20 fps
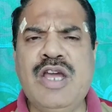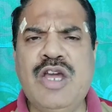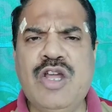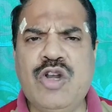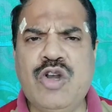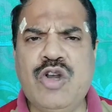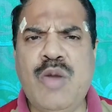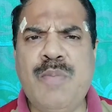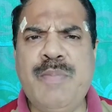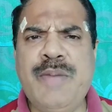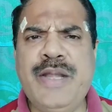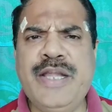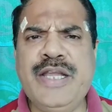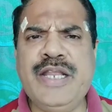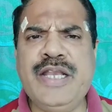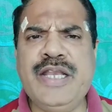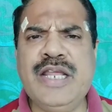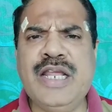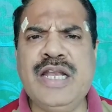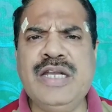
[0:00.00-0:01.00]
raw
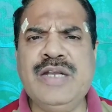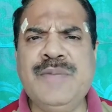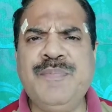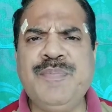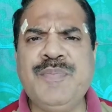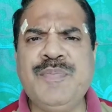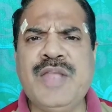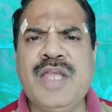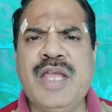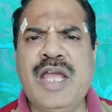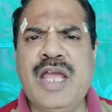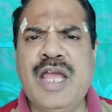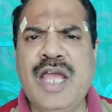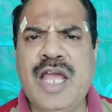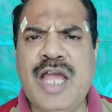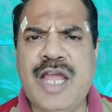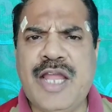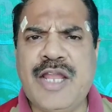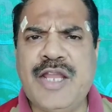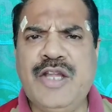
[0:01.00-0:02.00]
material
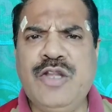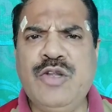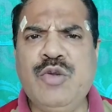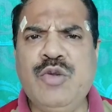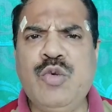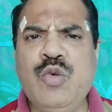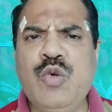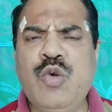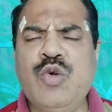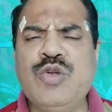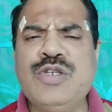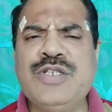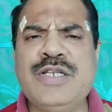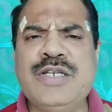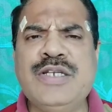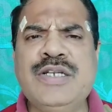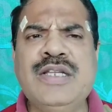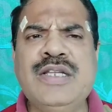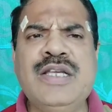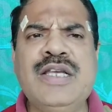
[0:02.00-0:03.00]
into goods
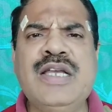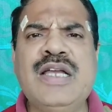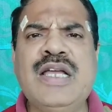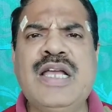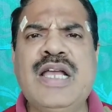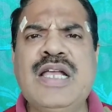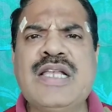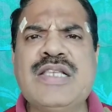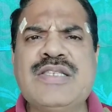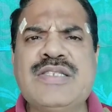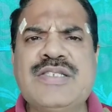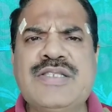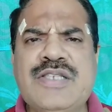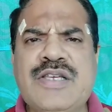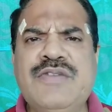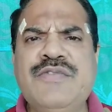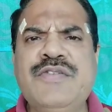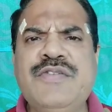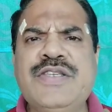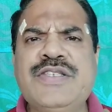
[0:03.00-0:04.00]
and
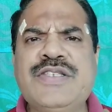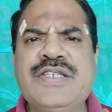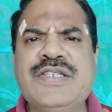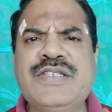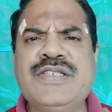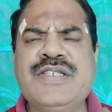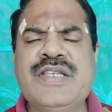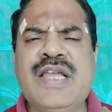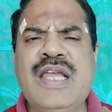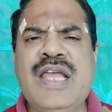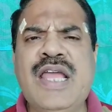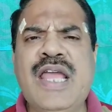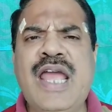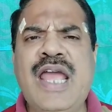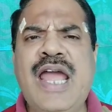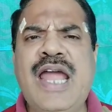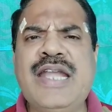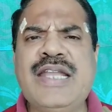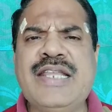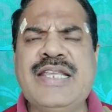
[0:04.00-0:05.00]
services.
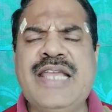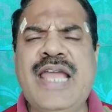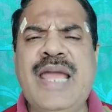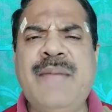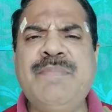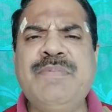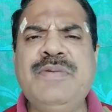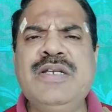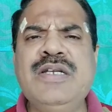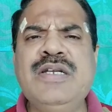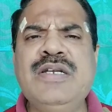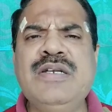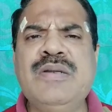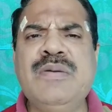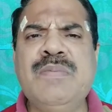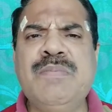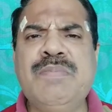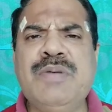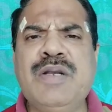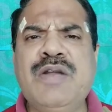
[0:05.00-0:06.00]
And capital
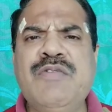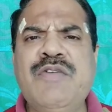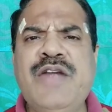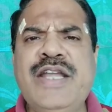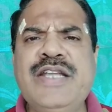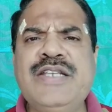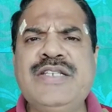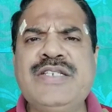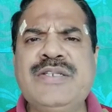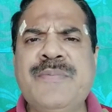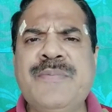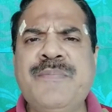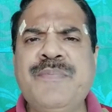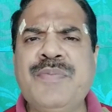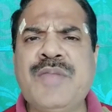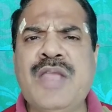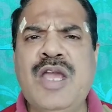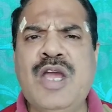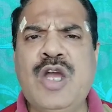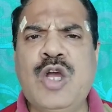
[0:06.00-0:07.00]
provides
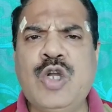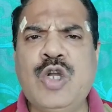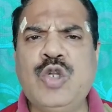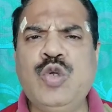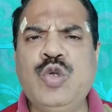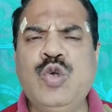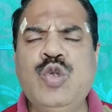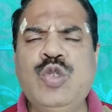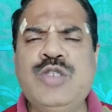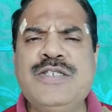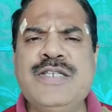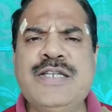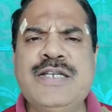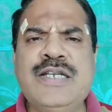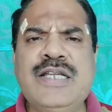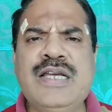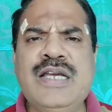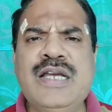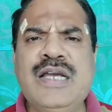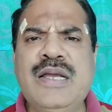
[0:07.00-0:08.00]
tools
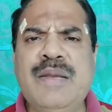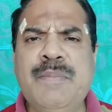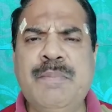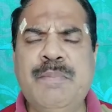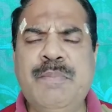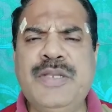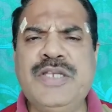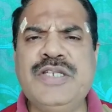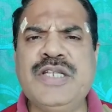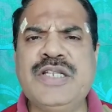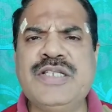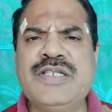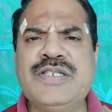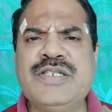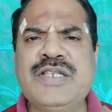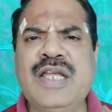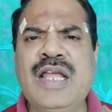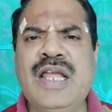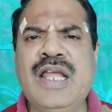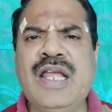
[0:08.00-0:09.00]
and
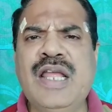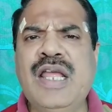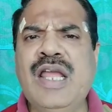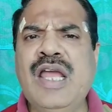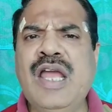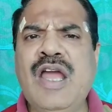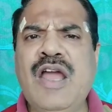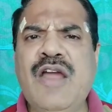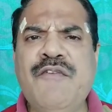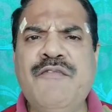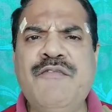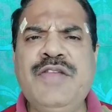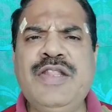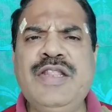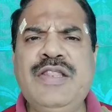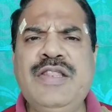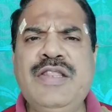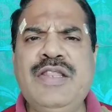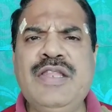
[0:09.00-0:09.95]
missions with